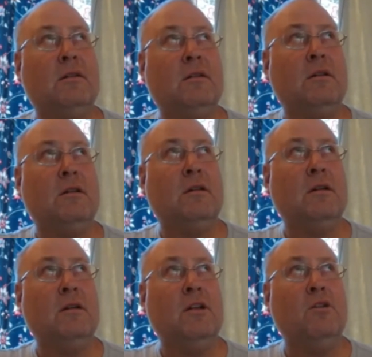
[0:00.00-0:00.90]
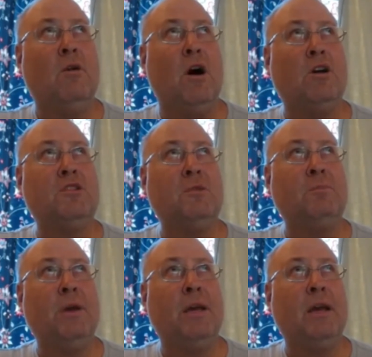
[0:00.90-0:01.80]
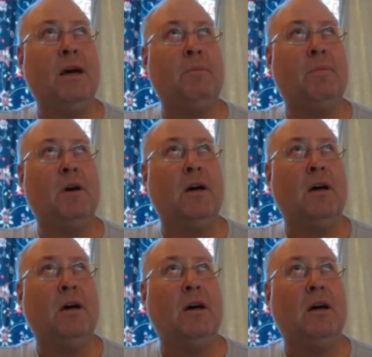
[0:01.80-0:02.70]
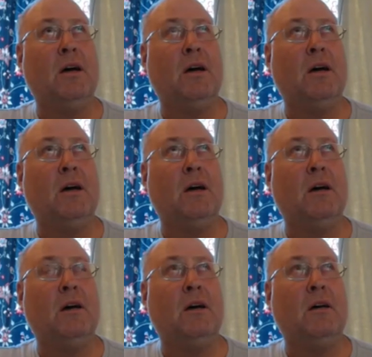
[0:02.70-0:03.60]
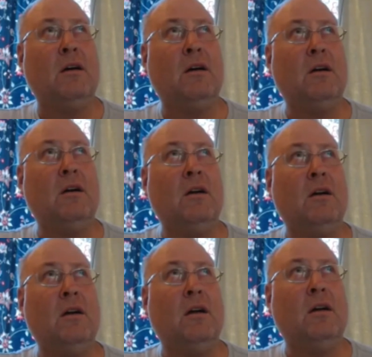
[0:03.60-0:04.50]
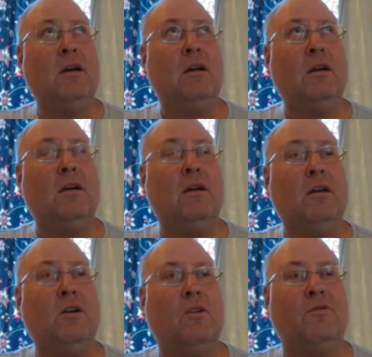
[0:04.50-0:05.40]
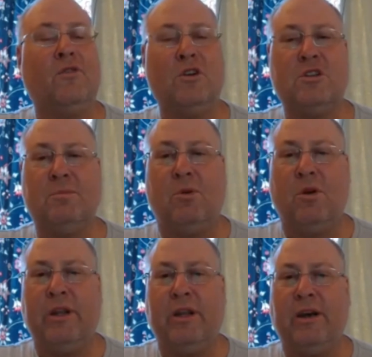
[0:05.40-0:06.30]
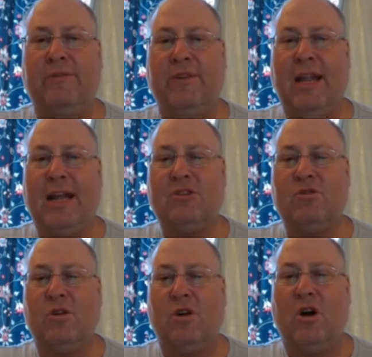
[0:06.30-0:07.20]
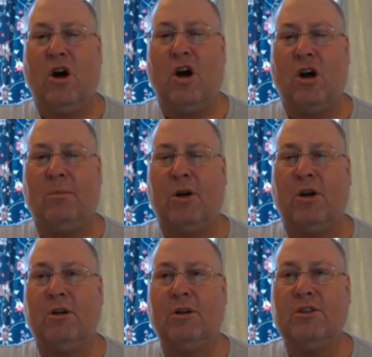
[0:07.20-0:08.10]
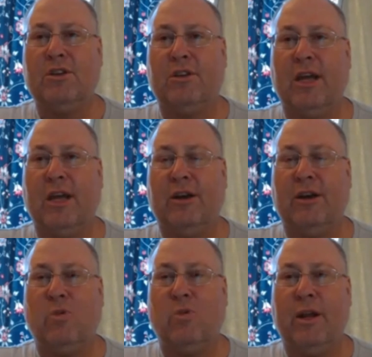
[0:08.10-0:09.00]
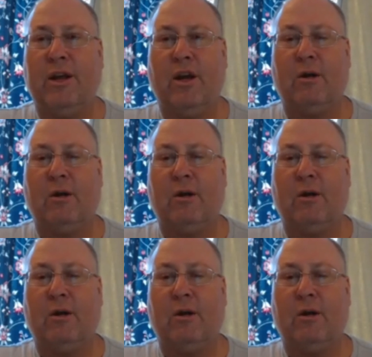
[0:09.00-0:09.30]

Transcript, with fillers: You also pick up uh, a, uh, your first point of natural armor. So now you have one armor.